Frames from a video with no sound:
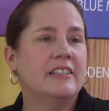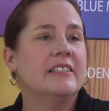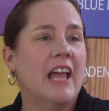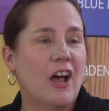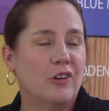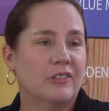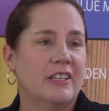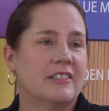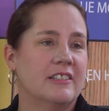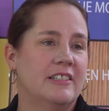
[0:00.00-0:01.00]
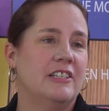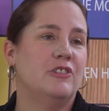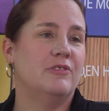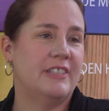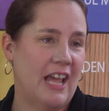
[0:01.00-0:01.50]
Now let's
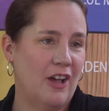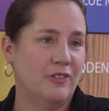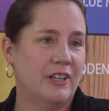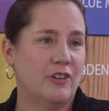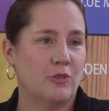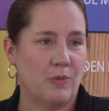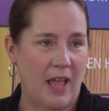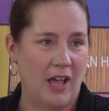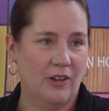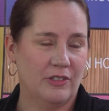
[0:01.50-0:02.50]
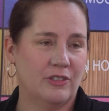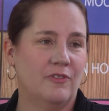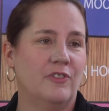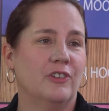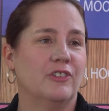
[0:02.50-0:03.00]
continue down and around to
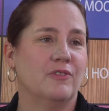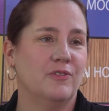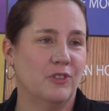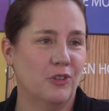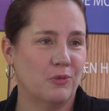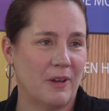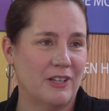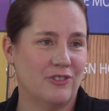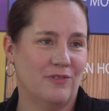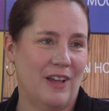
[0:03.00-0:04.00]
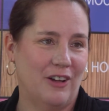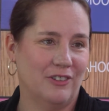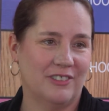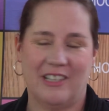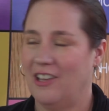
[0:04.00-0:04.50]
feel the full range of
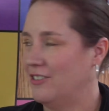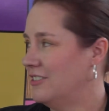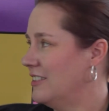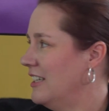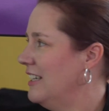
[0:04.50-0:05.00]
vowel sounds.